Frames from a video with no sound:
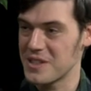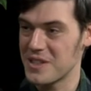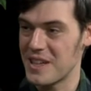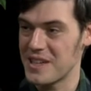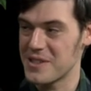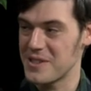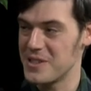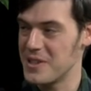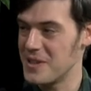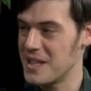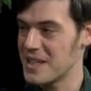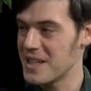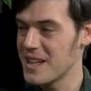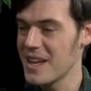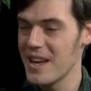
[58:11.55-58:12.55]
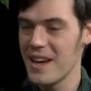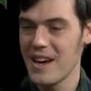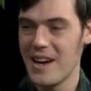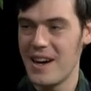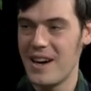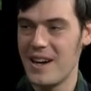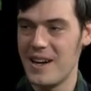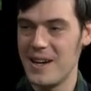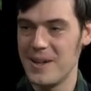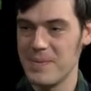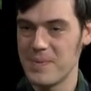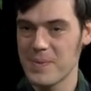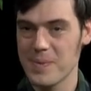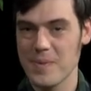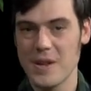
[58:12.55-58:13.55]
that you guys are doing.
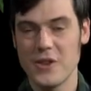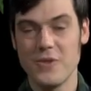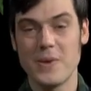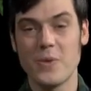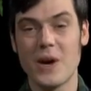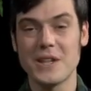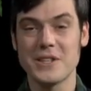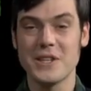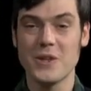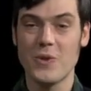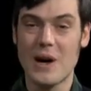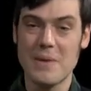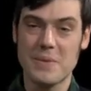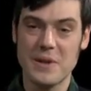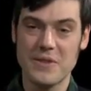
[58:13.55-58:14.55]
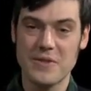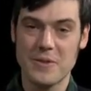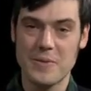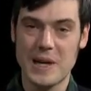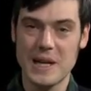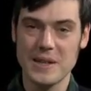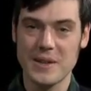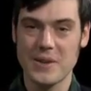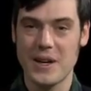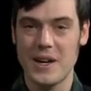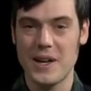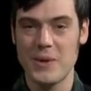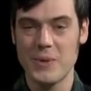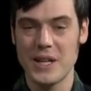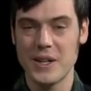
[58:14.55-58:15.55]
Um, you've been watching Cooperative Vermont.
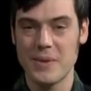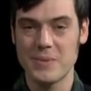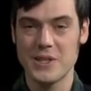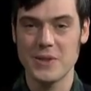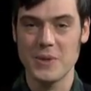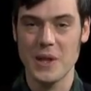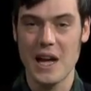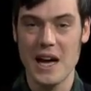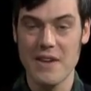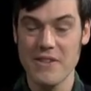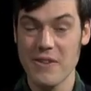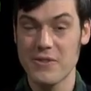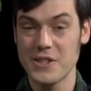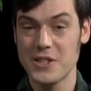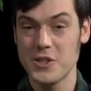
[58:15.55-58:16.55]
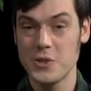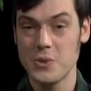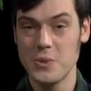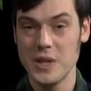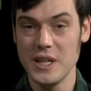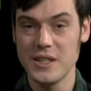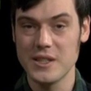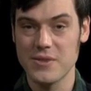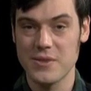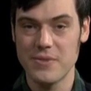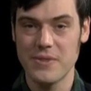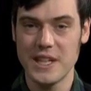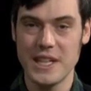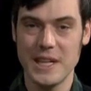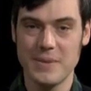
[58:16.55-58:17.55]
Uh, we come to you live every two weeks from
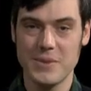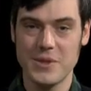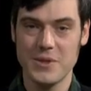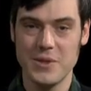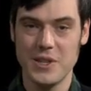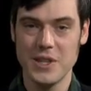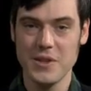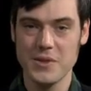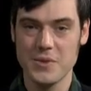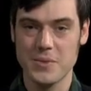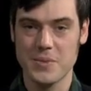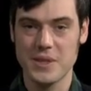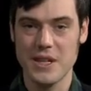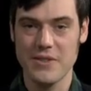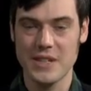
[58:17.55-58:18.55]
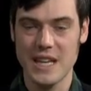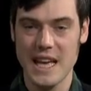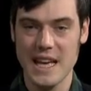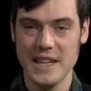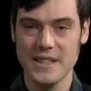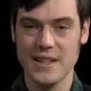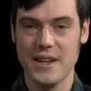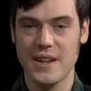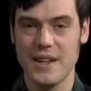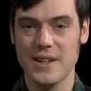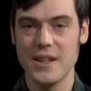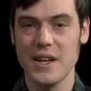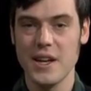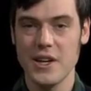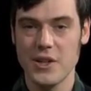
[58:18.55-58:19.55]
V CAM Studios from seven to eight. Uh,
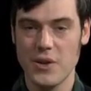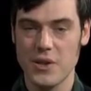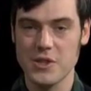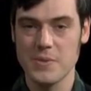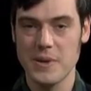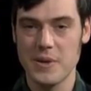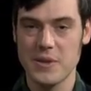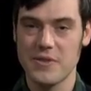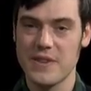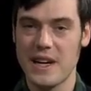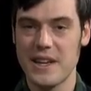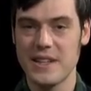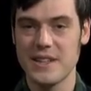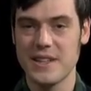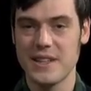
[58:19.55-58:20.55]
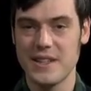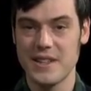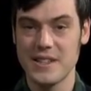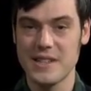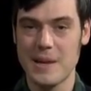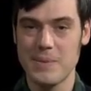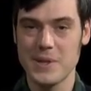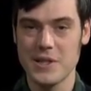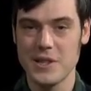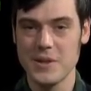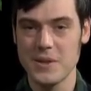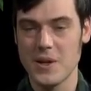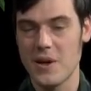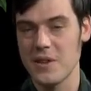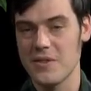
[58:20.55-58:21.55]
you'll also be able to find uh, this
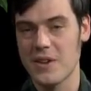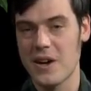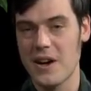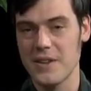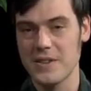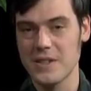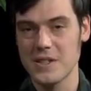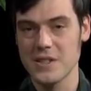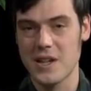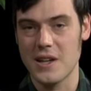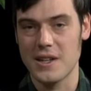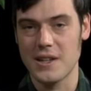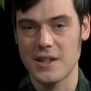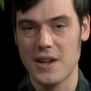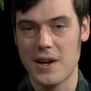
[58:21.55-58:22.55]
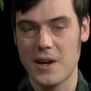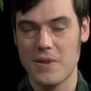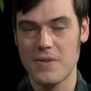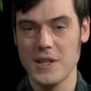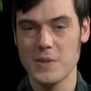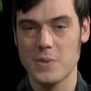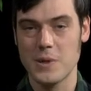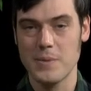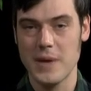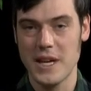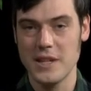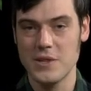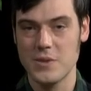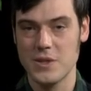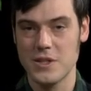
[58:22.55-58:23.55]
episode and all of our others on our Facebook
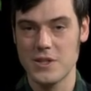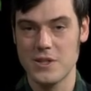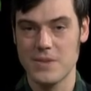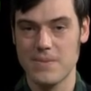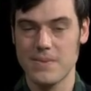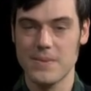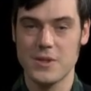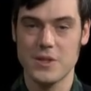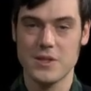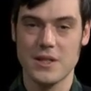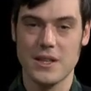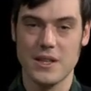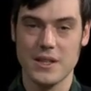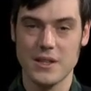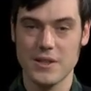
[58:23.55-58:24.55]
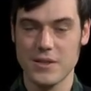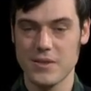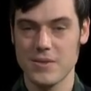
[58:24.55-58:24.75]
page, which is just uh,